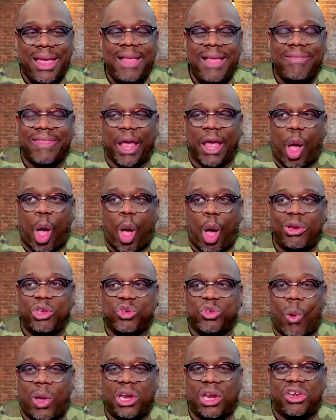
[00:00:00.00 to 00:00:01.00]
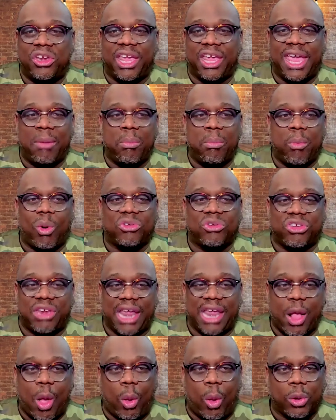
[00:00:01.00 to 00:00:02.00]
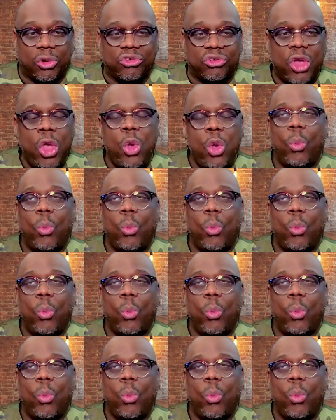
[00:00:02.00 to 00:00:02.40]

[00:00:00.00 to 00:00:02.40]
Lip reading: they always wanted to get more stakeholders.